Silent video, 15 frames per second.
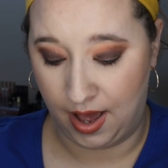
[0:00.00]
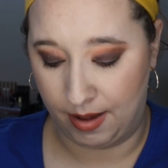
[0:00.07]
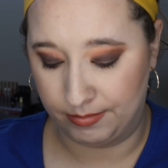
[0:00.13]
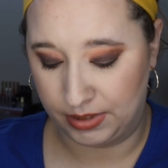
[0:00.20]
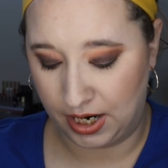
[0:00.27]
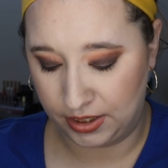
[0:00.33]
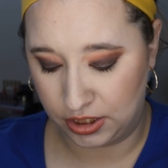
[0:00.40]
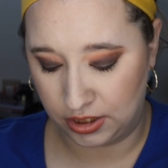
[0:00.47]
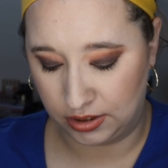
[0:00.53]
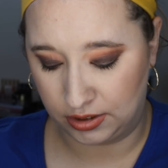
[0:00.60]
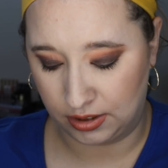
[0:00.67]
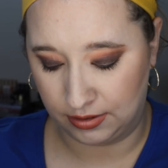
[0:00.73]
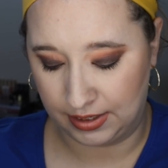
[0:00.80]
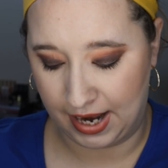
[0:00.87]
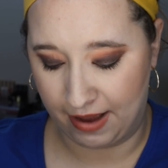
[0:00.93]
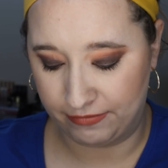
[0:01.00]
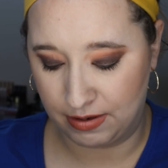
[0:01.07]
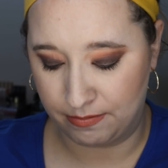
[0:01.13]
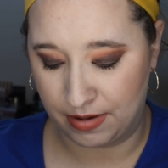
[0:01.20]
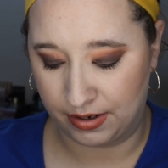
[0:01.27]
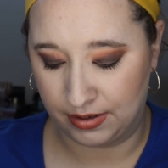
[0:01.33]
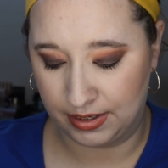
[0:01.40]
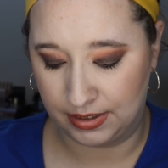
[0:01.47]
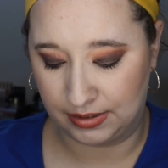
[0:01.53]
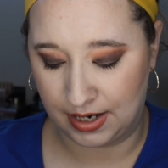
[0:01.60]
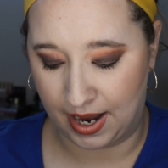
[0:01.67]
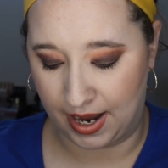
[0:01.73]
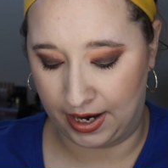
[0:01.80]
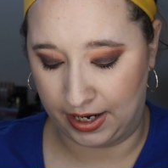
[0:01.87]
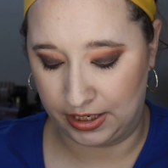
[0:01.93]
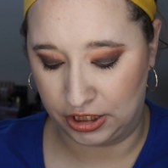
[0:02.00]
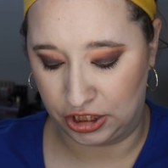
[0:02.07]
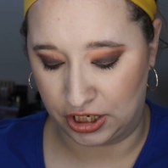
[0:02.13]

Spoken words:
Touch in Sol, they have the Mentalist High